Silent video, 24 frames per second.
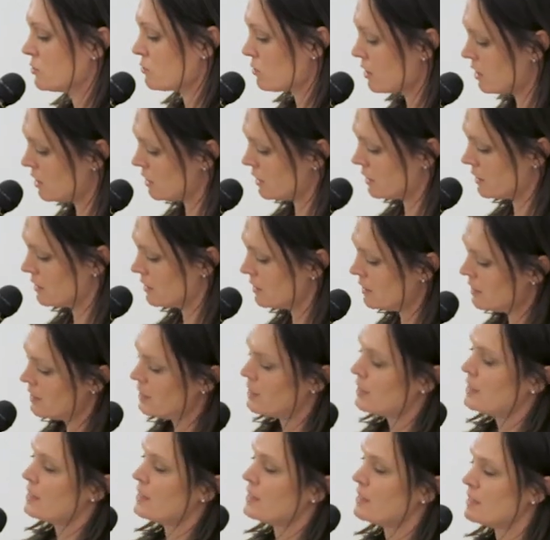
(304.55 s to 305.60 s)
drawn.
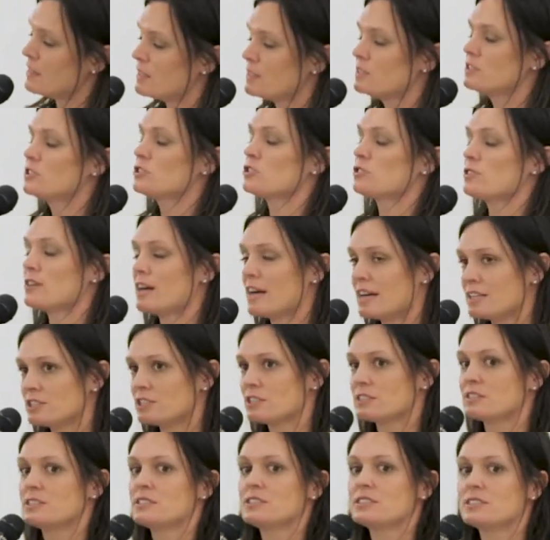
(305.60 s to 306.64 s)
It is
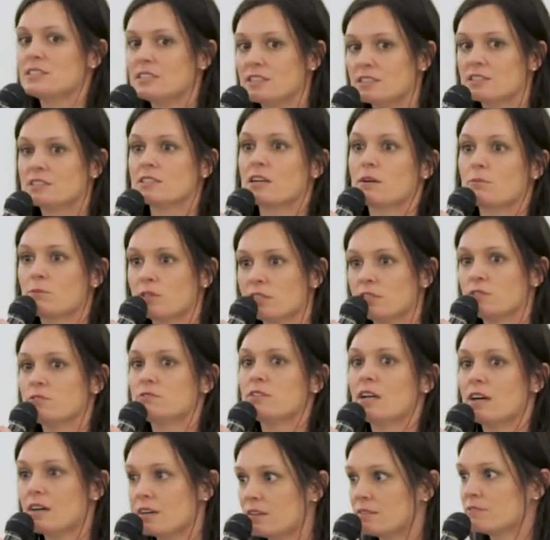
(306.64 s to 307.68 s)
tragic to see someone you
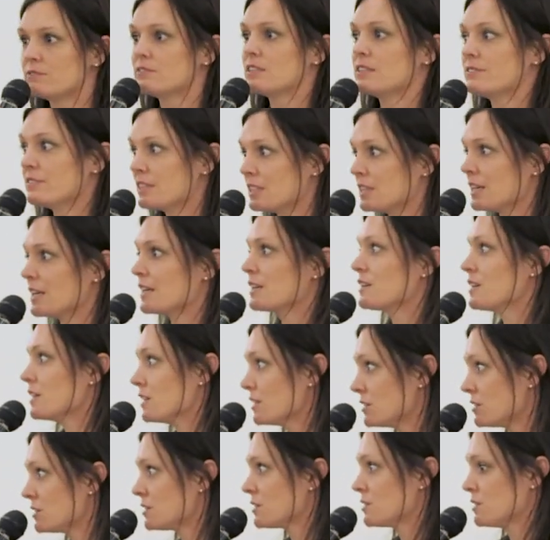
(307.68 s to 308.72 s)
love living like
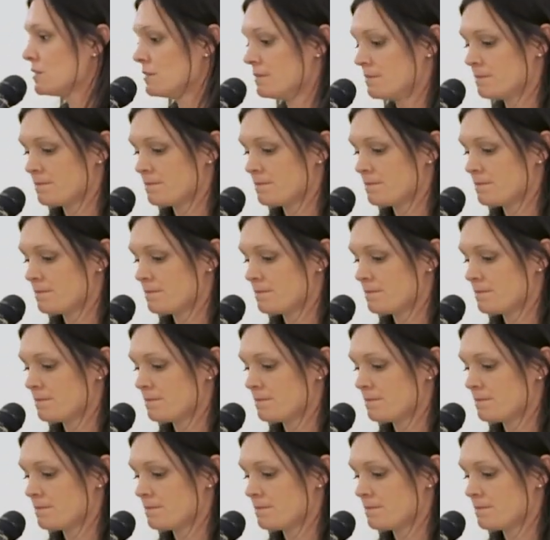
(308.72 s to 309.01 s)
this.